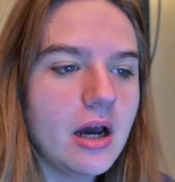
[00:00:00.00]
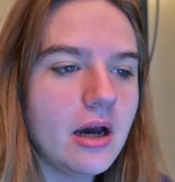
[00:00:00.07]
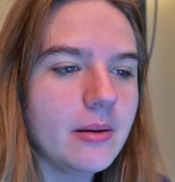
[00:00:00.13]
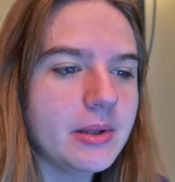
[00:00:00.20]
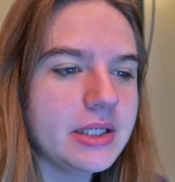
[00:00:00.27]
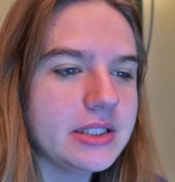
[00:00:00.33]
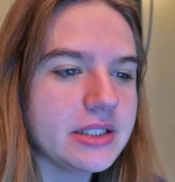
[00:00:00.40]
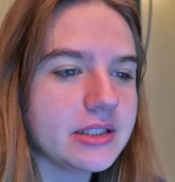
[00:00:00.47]
I'm
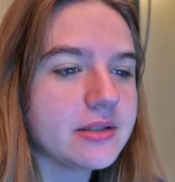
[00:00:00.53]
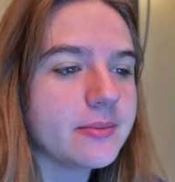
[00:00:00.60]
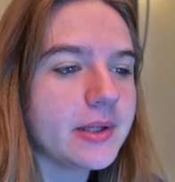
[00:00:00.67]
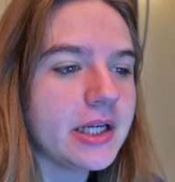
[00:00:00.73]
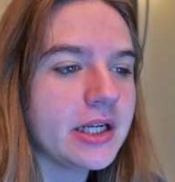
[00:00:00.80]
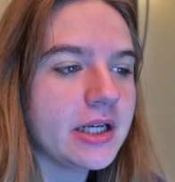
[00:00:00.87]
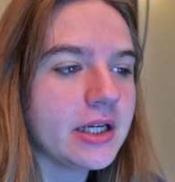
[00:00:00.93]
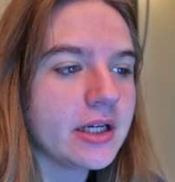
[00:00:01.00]

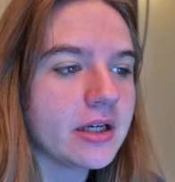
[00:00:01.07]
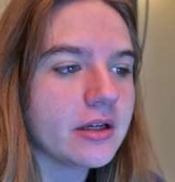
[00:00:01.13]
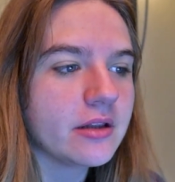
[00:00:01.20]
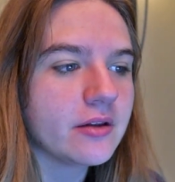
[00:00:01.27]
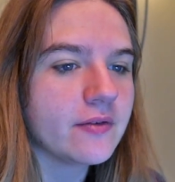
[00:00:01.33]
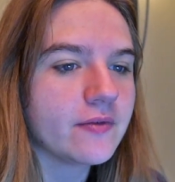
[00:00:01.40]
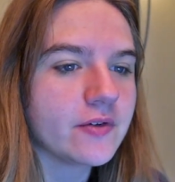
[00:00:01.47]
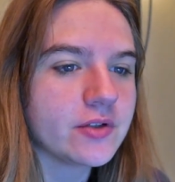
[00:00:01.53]
anticipating
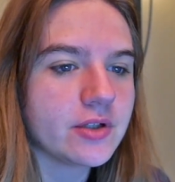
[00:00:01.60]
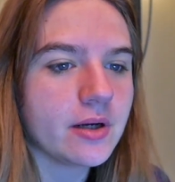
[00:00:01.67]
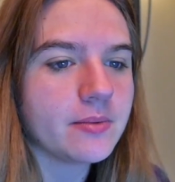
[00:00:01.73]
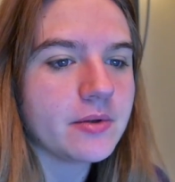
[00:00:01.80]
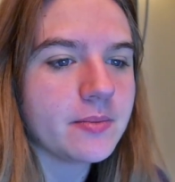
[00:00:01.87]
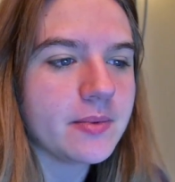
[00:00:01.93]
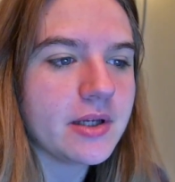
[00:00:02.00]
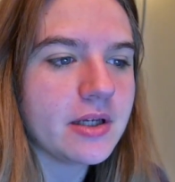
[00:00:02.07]
the first
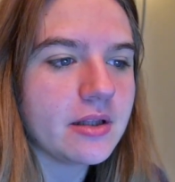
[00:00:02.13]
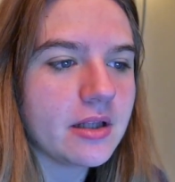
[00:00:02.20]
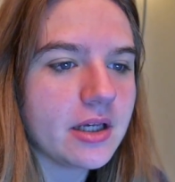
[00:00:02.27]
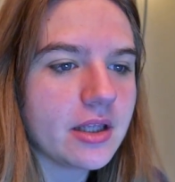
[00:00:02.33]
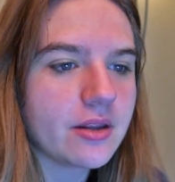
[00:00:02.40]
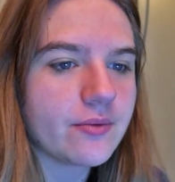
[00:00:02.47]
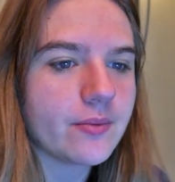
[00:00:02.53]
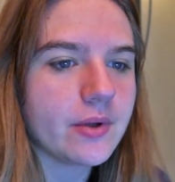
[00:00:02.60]
chapter being
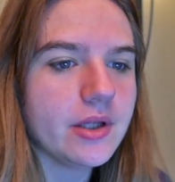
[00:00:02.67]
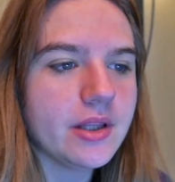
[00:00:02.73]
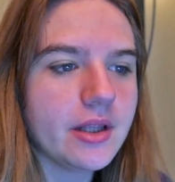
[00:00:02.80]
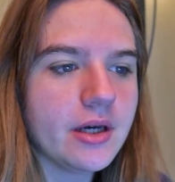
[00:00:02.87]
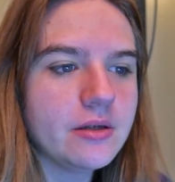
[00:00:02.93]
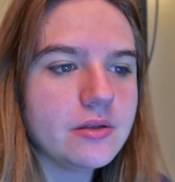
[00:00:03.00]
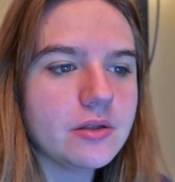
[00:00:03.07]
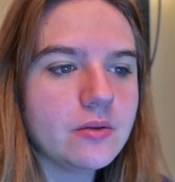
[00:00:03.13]
like
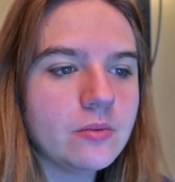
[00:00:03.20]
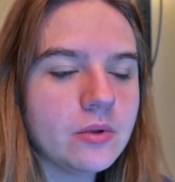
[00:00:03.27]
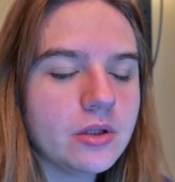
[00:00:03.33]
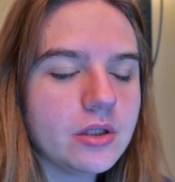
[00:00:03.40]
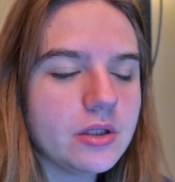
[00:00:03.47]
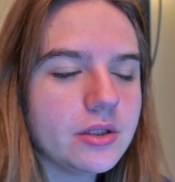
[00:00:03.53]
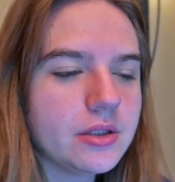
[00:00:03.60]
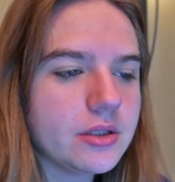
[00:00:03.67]
3,000
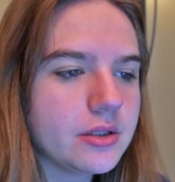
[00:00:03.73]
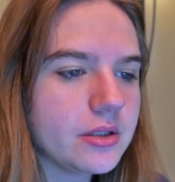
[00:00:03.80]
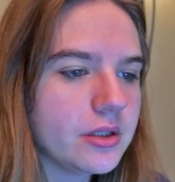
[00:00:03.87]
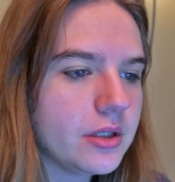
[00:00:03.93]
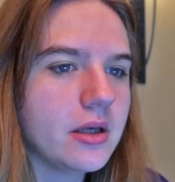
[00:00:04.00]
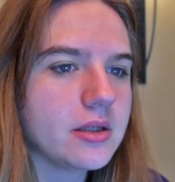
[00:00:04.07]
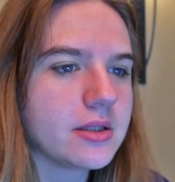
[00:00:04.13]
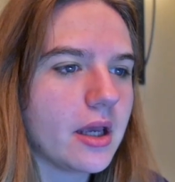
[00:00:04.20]
words,
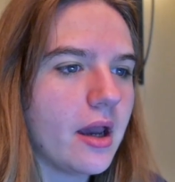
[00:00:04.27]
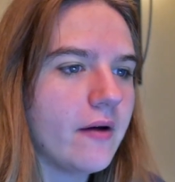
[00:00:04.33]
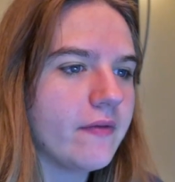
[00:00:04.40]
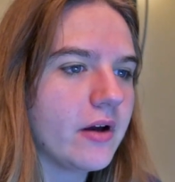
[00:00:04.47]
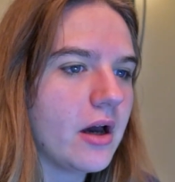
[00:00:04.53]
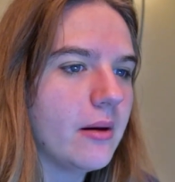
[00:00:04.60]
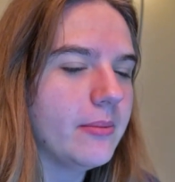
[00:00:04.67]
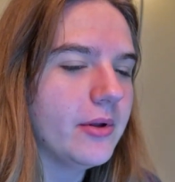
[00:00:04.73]
because I have a
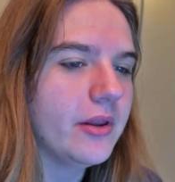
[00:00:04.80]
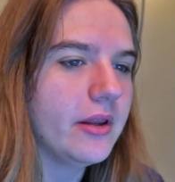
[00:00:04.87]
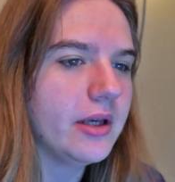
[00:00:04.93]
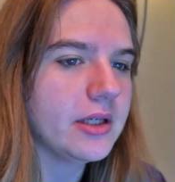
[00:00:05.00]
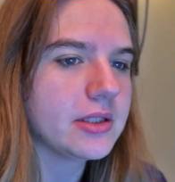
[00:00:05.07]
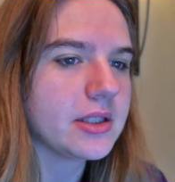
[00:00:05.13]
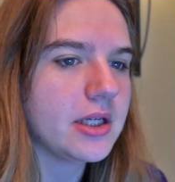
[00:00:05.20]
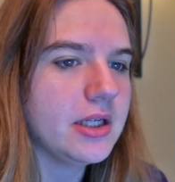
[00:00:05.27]
couple
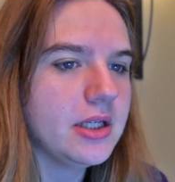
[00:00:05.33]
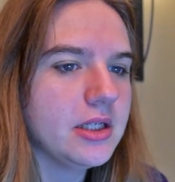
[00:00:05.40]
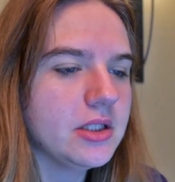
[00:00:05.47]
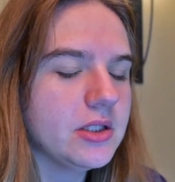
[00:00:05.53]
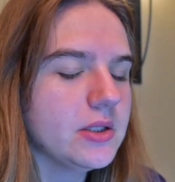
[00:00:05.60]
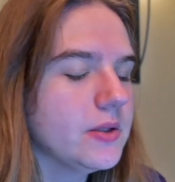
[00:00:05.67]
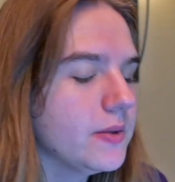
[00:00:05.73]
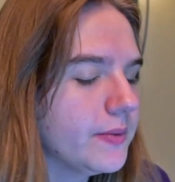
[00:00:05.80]
things I need
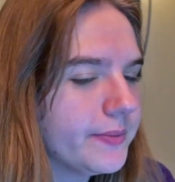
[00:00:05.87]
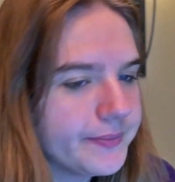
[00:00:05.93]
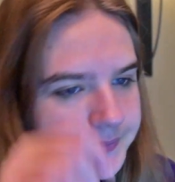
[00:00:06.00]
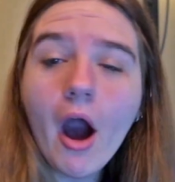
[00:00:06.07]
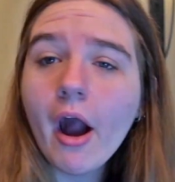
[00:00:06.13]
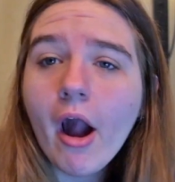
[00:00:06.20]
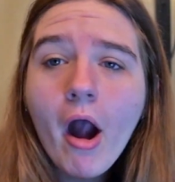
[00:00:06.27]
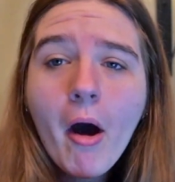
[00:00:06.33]
to
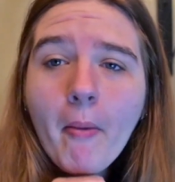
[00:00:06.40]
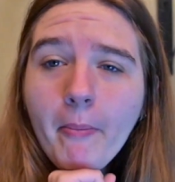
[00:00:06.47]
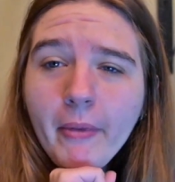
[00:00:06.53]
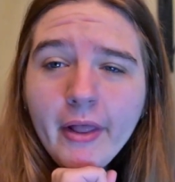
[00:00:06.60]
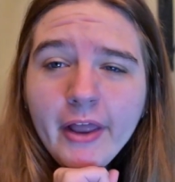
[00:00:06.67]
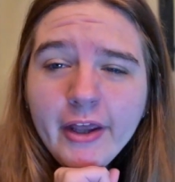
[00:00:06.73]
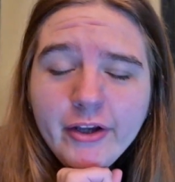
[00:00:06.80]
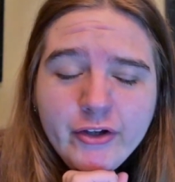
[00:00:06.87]

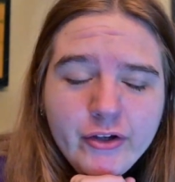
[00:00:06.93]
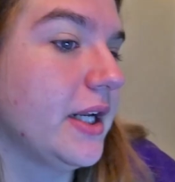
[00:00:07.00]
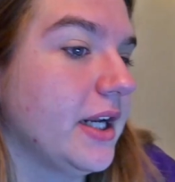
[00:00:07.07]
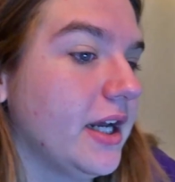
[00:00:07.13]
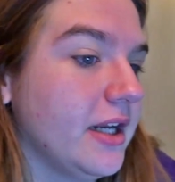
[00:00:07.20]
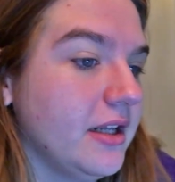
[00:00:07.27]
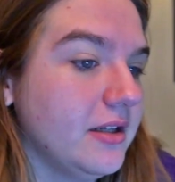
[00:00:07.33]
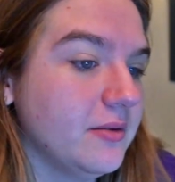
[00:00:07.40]
accomplish.
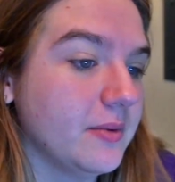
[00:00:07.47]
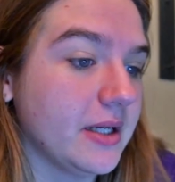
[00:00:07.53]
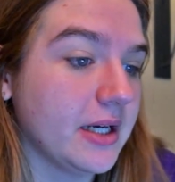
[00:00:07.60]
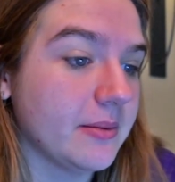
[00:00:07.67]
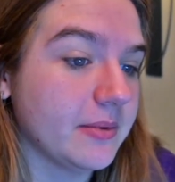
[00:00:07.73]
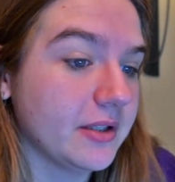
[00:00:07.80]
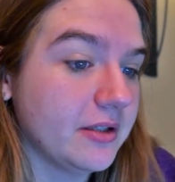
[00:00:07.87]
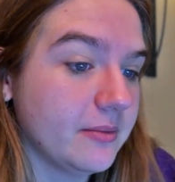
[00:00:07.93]
I need to wake
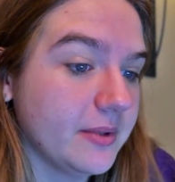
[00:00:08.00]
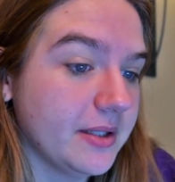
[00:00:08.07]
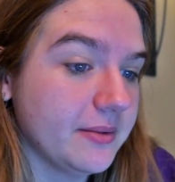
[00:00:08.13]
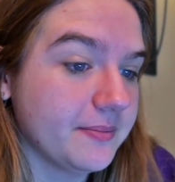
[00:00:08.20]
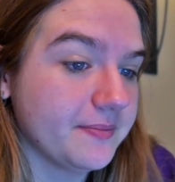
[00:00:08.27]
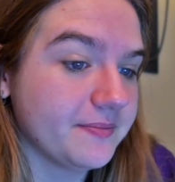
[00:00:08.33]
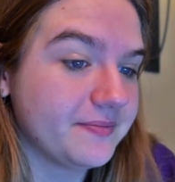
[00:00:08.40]
up a little bit.